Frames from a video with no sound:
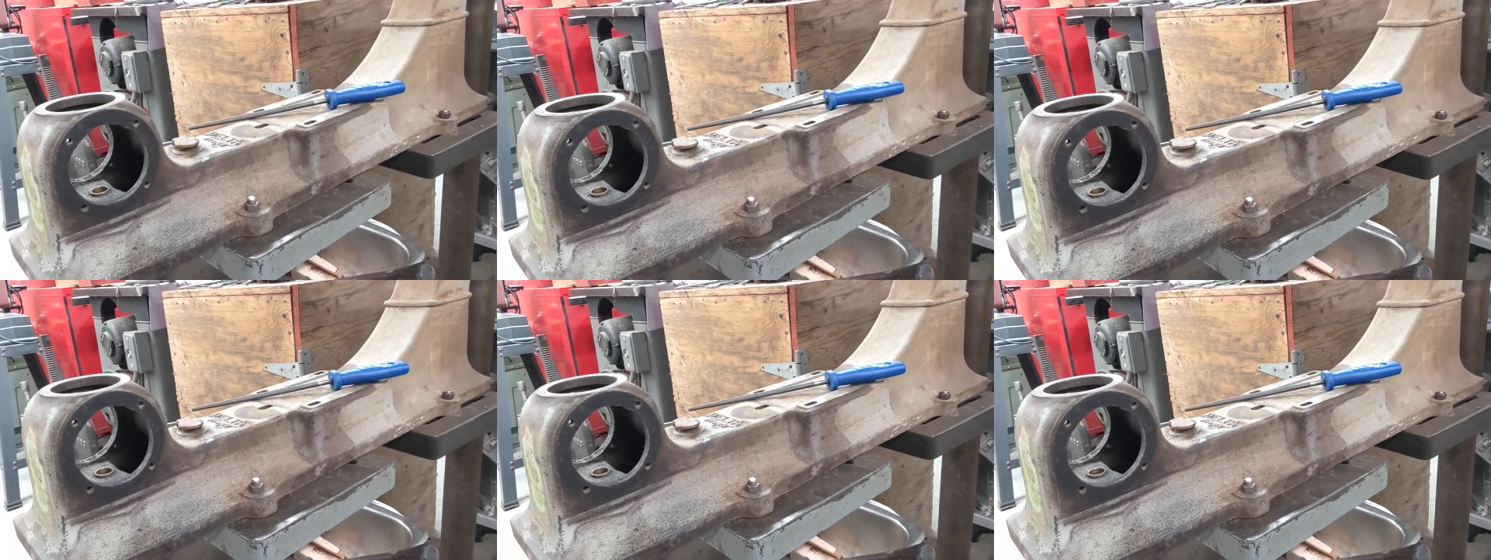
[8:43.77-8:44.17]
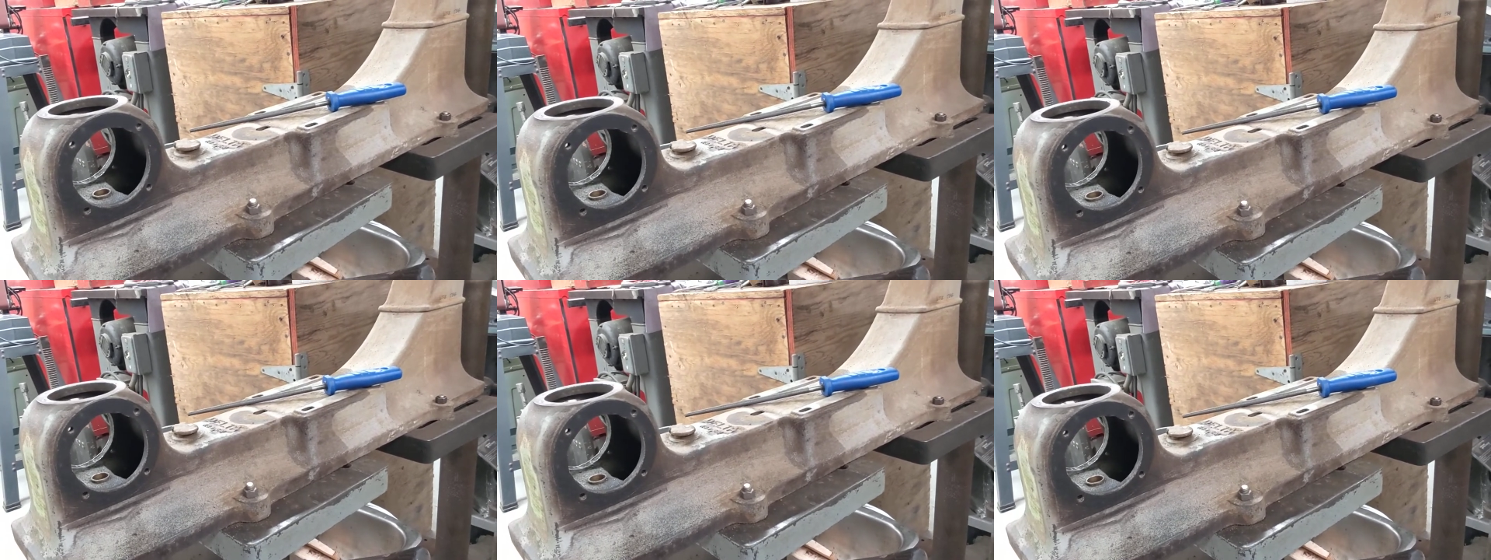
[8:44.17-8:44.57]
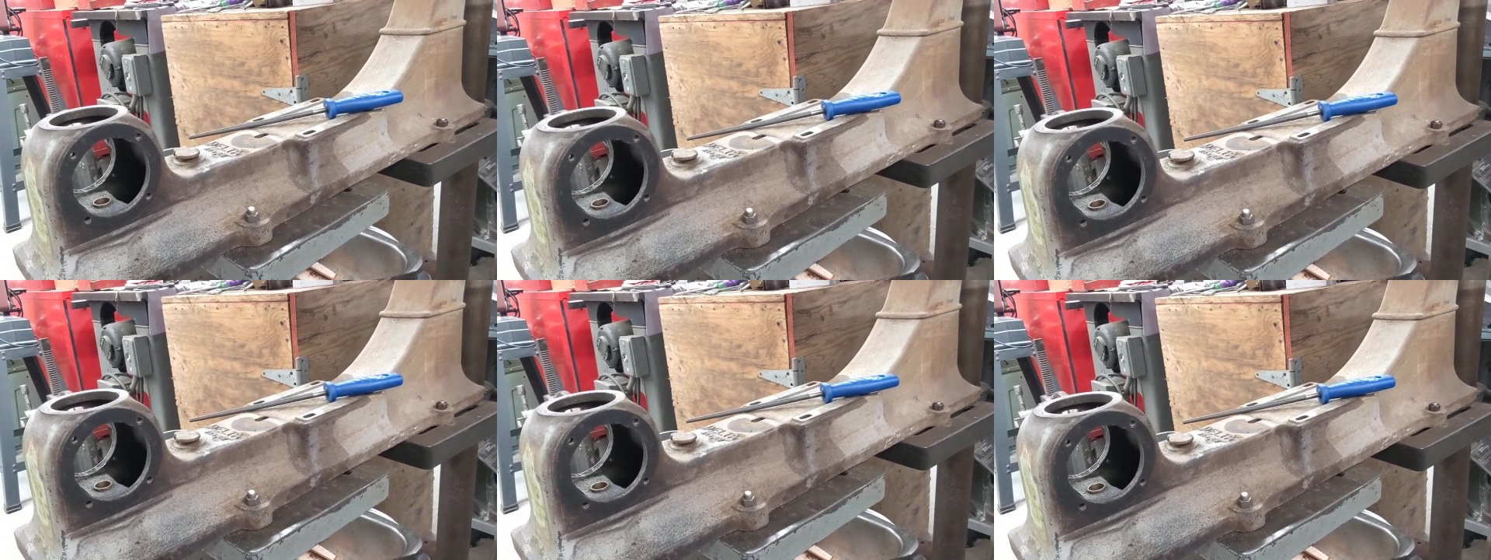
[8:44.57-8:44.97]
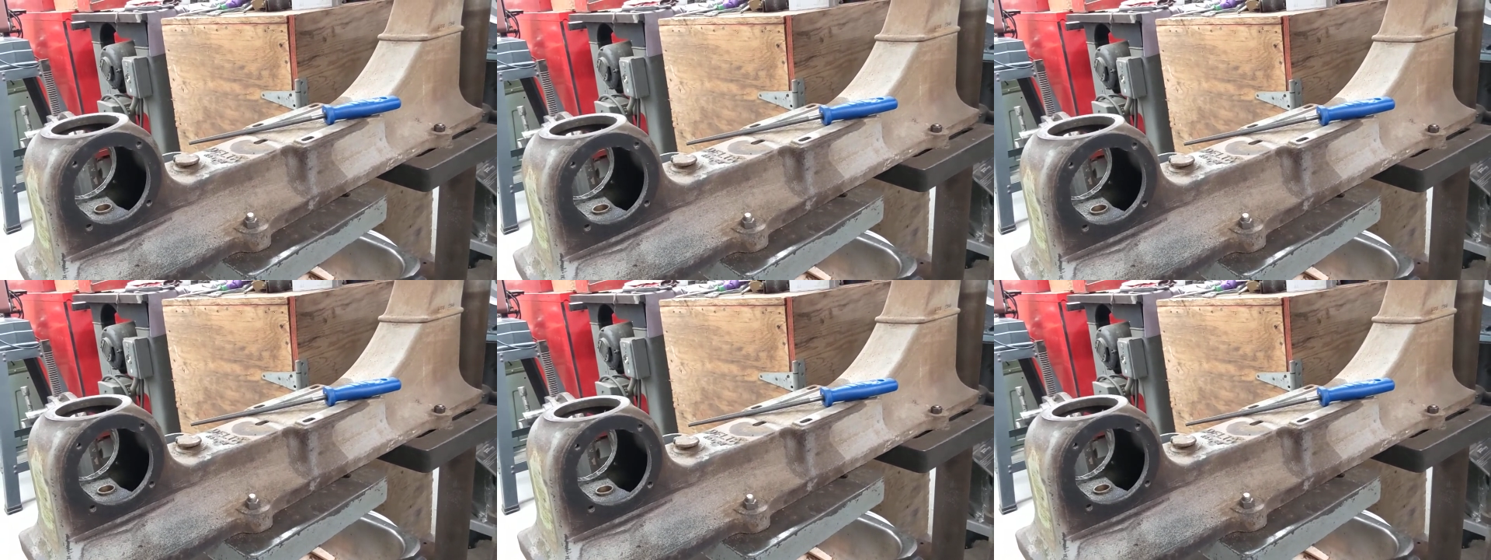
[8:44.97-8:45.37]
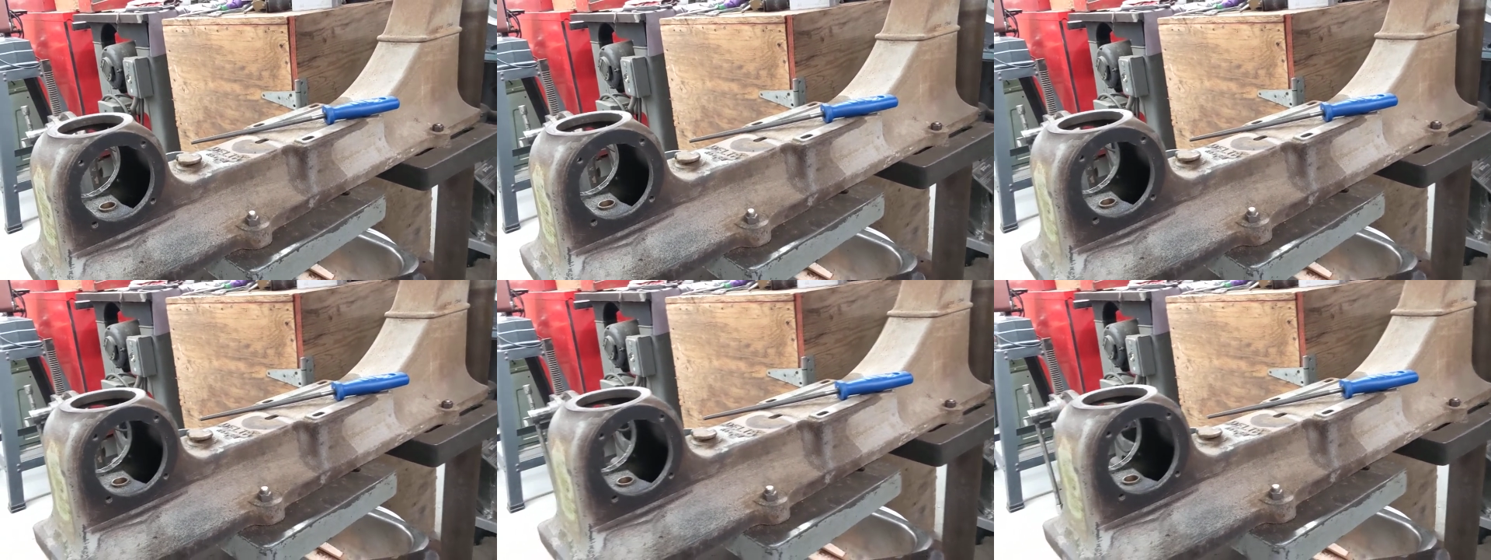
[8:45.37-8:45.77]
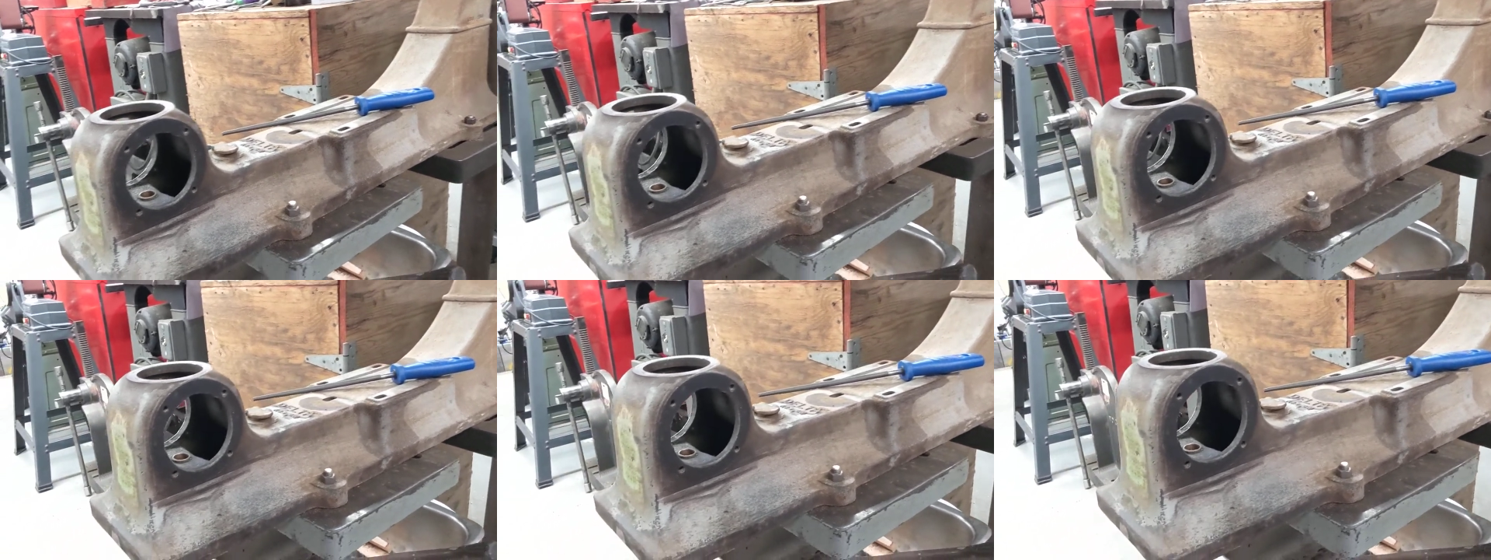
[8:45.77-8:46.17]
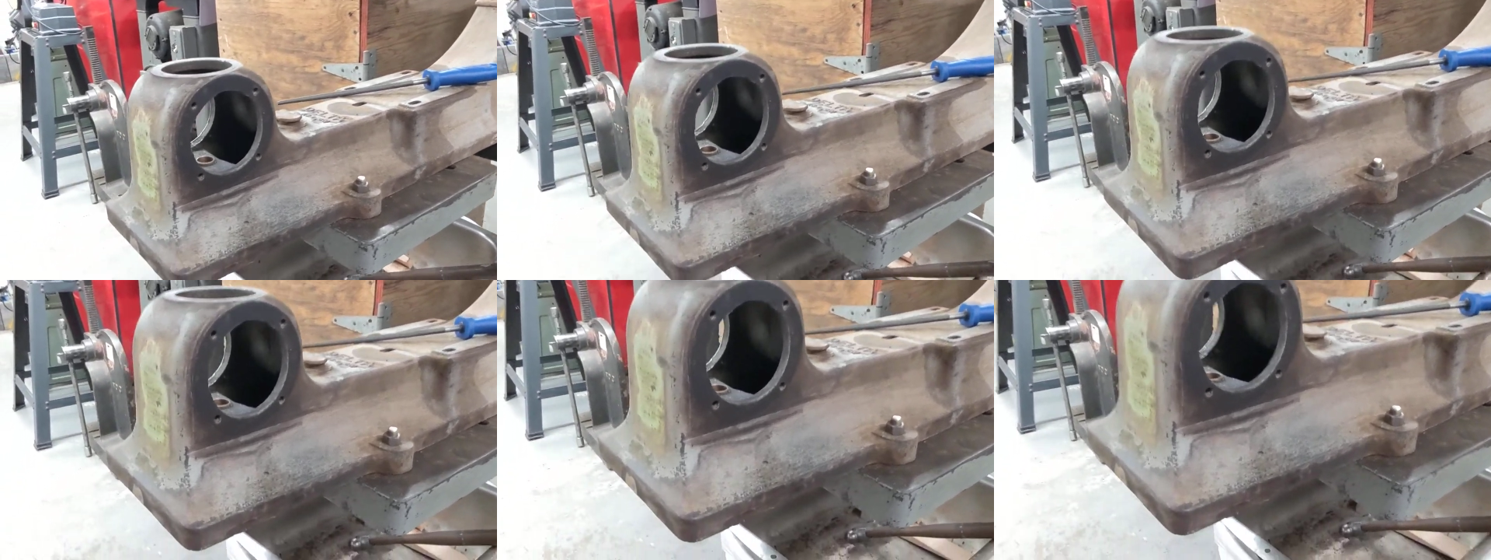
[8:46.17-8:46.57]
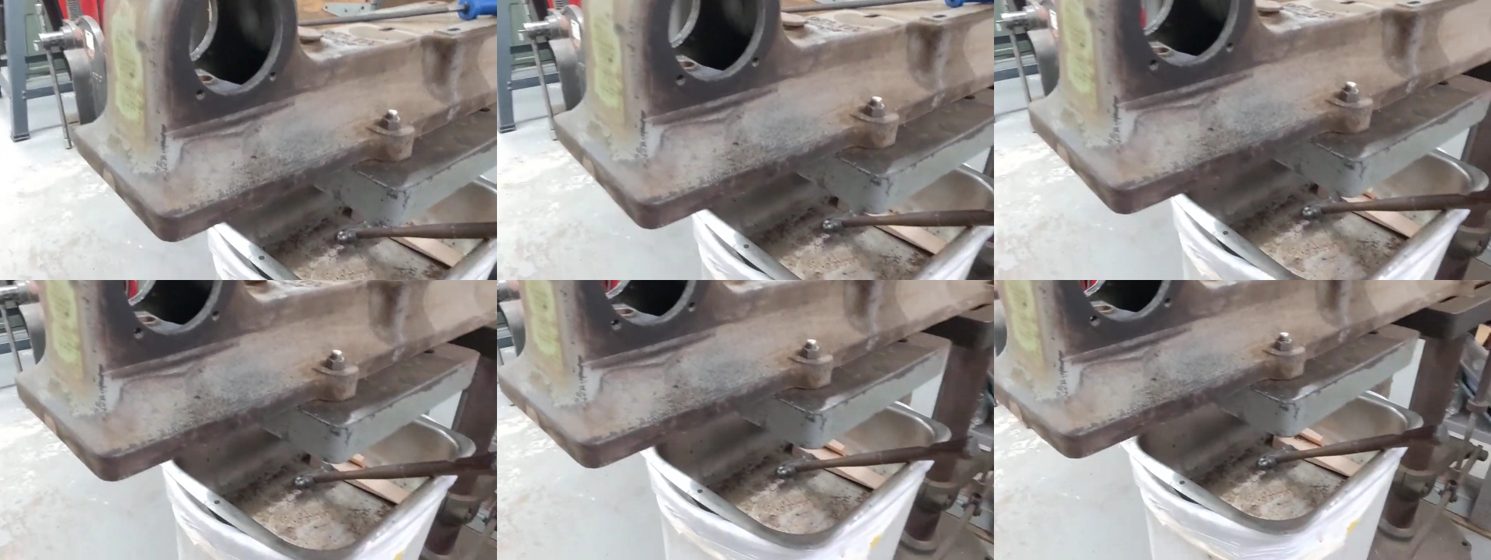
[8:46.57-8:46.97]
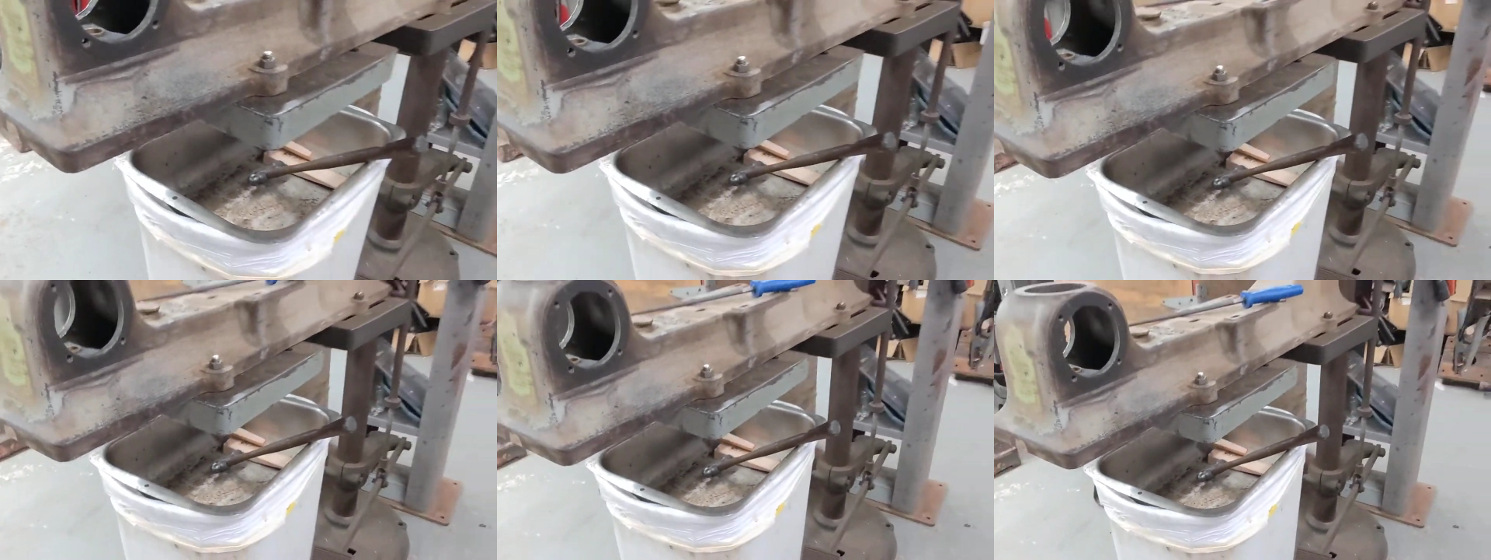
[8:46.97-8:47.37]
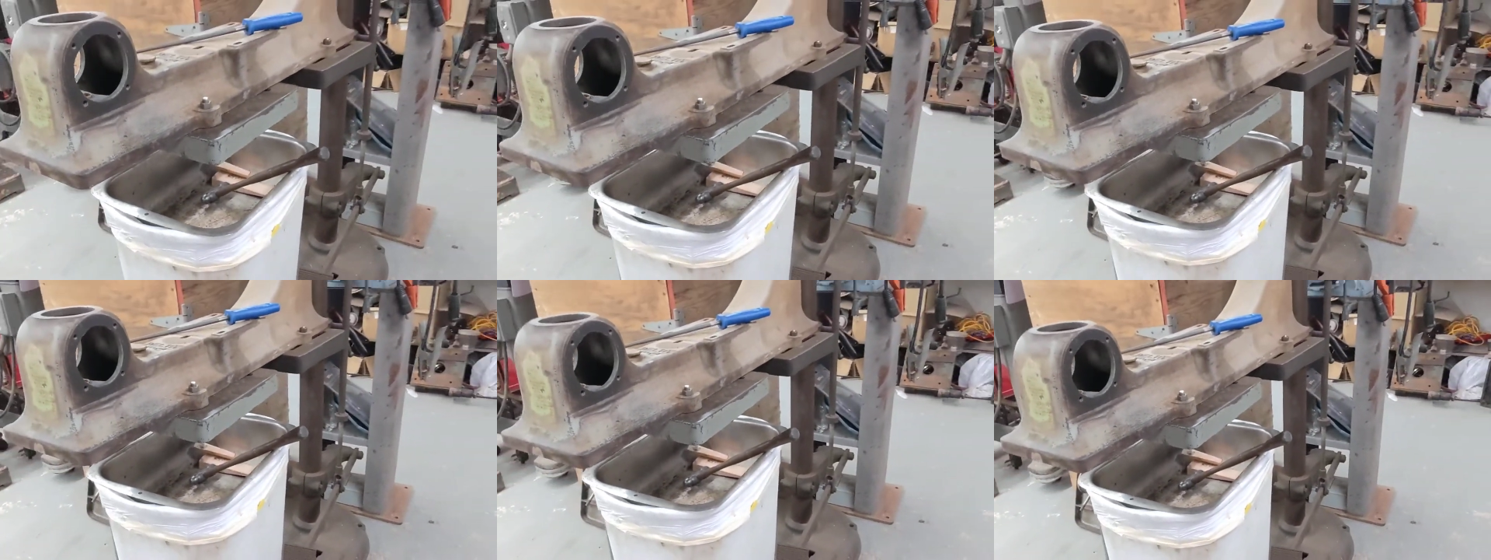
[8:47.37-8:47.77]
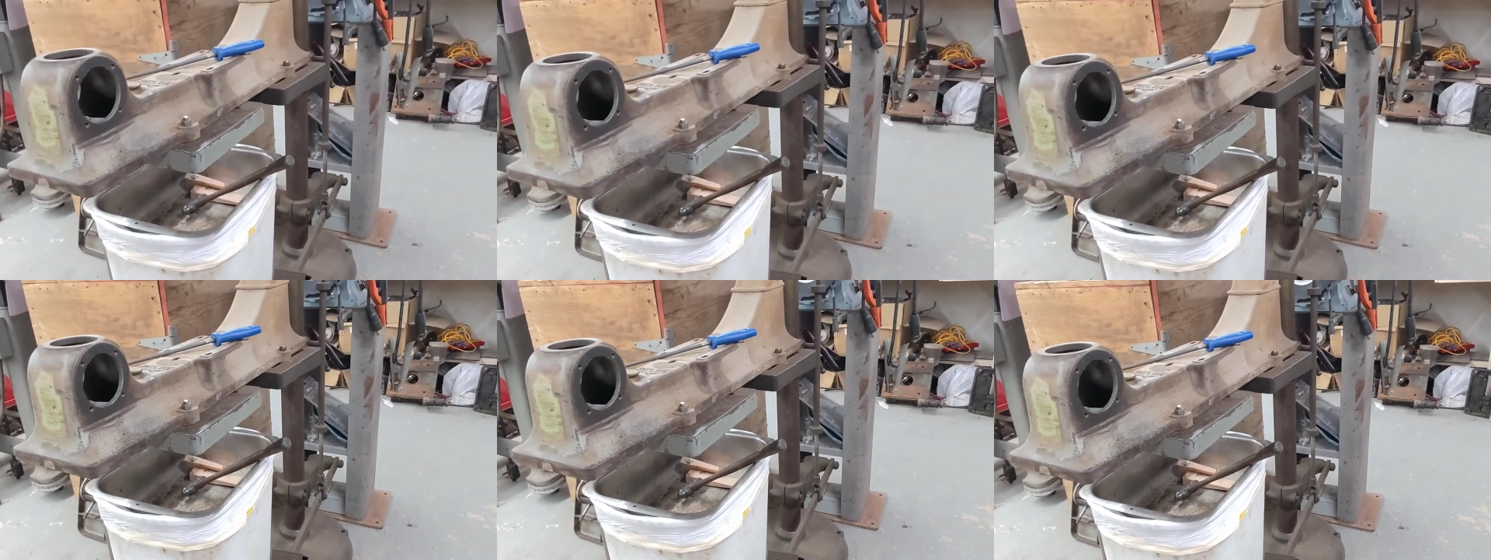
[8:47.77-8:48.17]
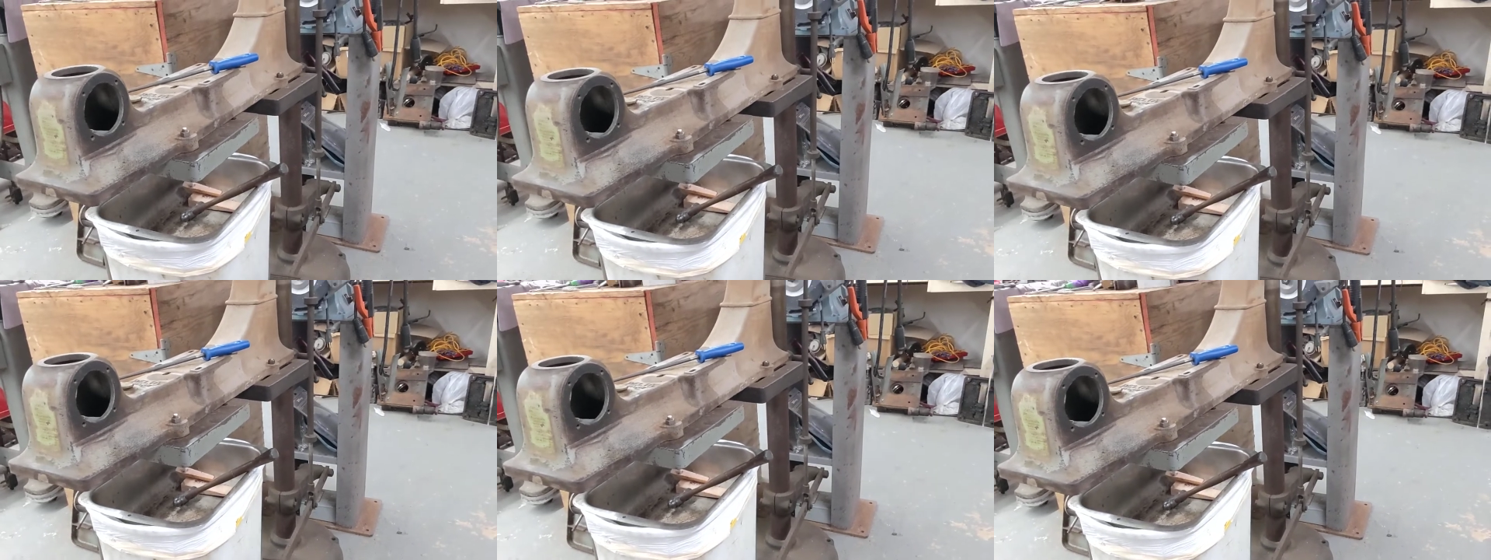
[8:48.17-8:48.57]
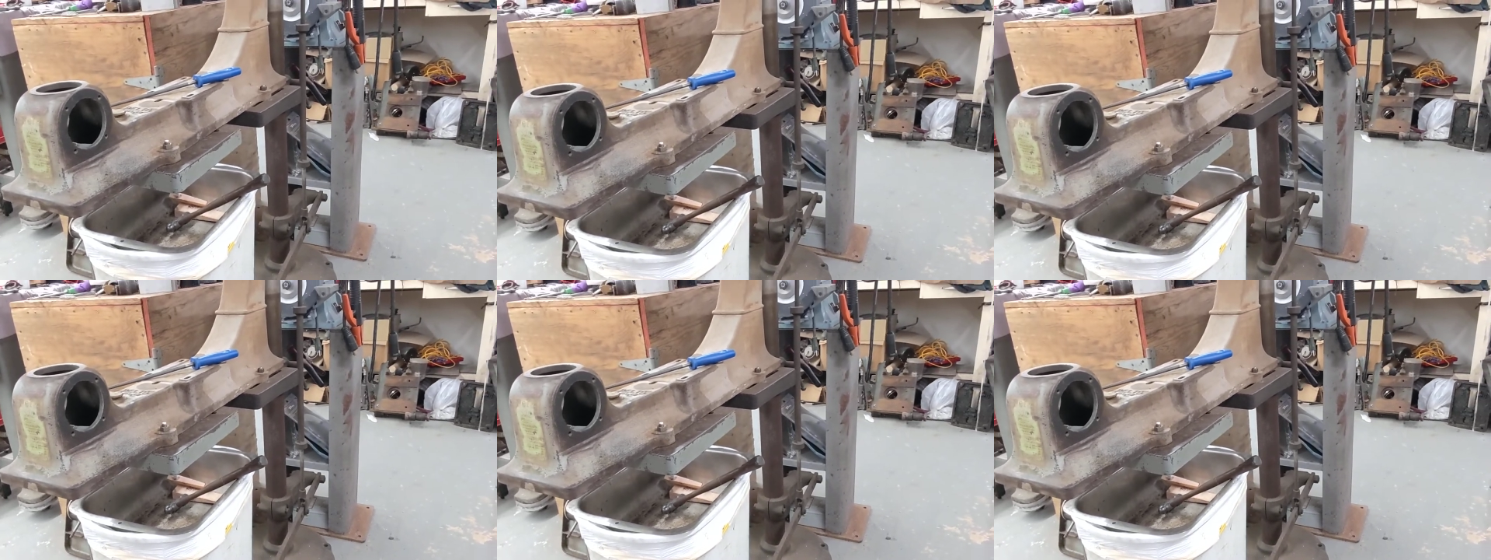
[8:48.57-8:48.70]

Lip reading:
Nobody's mouth can be seen.